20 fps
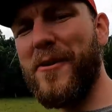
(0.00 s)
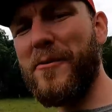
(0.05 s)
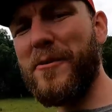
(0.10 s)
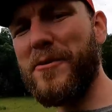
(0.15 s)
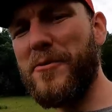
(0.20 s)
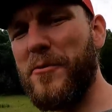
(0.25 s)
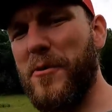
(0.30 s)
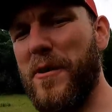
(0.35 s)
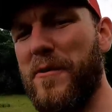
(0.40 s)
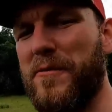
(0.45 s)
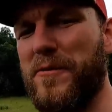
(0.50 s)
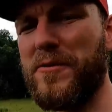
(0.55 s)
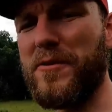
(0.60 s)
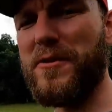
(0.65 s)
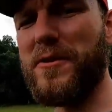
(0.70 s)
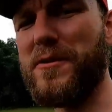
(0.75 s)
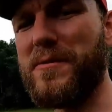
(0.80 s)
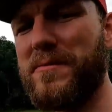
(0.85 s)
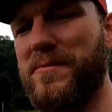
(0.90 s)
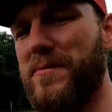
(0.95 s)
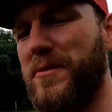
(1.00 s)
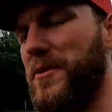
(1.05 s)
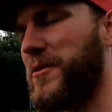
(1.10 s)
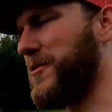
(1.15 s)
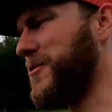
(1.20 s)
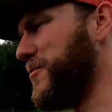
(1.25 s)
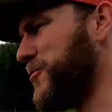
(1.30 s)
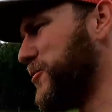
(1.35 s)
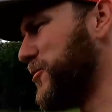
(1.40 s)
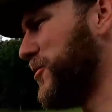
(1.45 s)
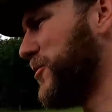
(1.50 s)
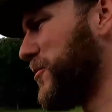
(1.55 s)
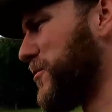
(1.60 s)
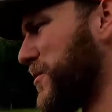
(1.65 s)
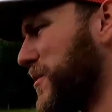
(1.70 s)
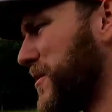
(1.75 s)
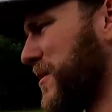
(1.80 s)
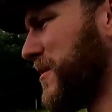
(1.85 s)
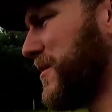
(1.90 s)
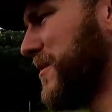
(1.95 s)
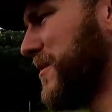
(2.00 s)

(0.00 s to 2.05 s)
out with whoever they're used to.